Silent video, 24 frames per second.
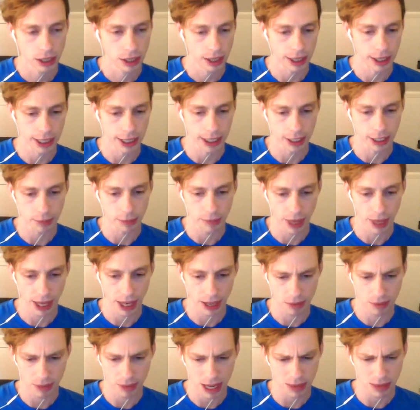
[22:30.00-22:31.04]
um,
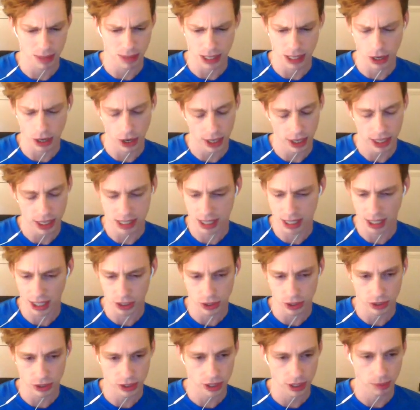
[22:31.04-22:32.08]
and maybe the
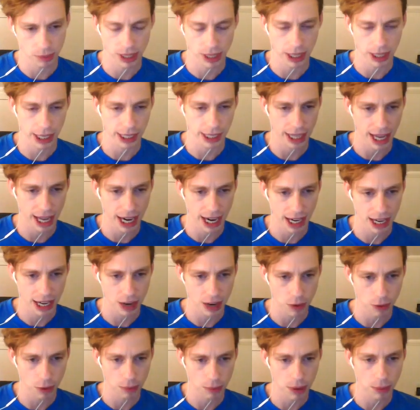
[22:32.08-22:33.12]
architecture or something like that. I
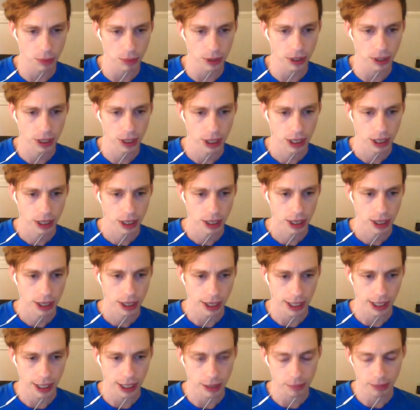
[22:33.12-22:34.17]
can't remember.
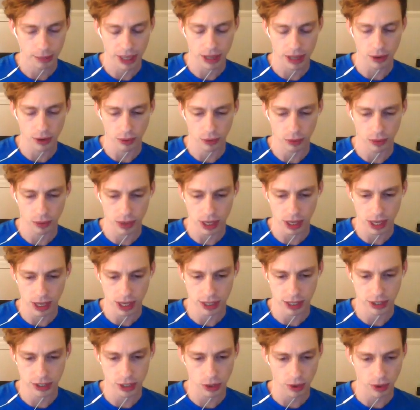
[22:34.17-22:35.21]
Uh, but we
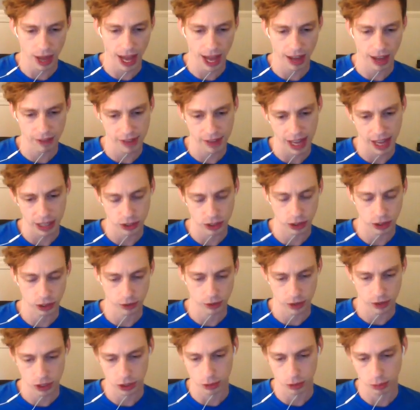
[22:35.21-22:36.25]
don't have that
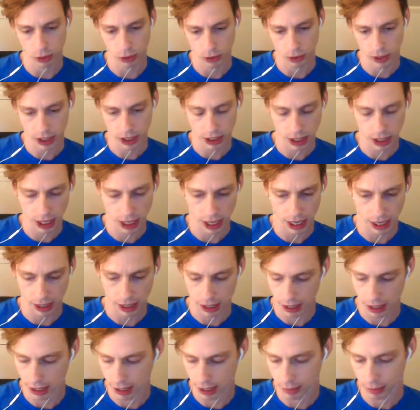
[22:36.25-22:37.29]
service deployed yet,
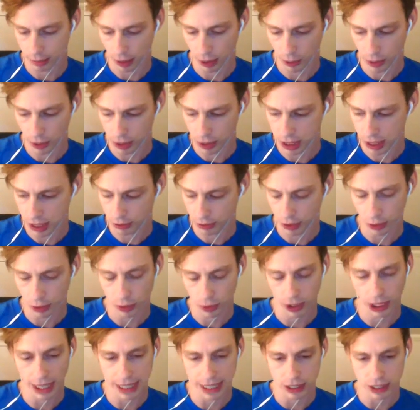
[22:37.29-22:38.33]
um, but we definitely
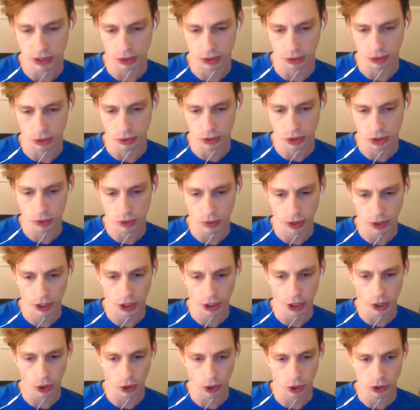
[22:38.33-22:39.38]
would like to. So one of
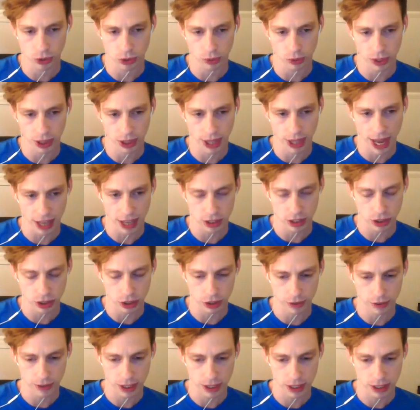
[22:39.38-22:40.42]
the goals with that
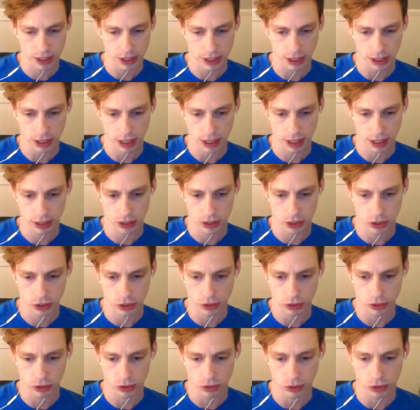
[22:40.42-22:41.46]
service is
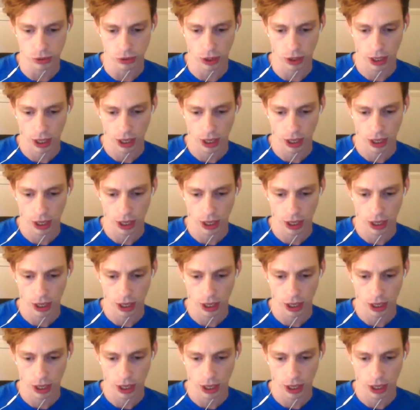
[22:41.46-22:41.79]
to